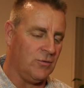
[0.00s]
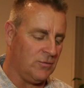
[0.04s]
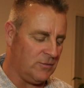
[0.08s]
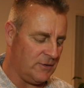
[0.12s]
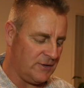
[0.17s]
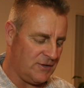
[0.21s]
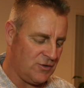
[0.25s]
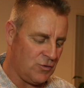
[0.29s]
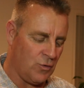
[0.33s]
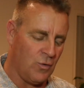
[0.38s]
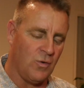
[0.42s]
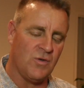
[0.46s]

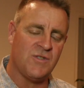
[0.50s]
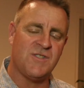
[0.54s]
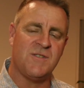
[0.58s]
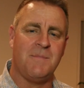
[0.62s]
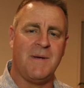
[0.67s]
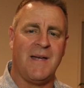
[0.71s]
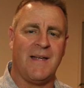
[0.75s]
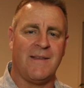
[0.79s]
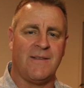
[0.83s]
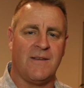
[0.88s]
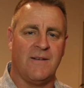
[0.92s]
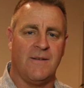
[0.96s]
it talks
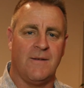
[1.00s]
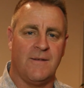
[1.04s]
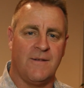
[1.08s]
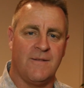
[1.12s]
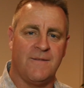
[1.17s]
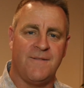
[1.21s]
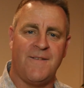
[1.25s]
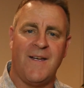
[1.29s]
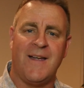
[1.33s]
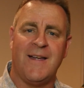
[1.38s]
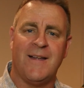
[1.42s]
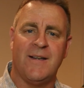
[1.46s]
about the
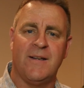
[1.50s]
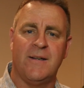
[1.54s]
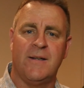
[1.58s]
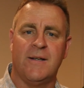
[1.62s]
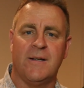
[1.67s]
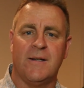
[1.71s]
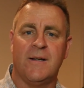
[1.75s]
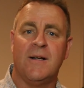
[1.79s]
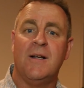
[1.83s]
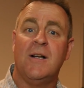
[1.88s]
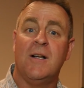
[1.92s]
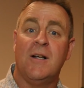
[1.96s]

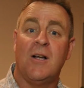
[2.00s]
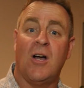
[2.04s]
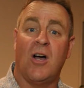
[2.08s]
founder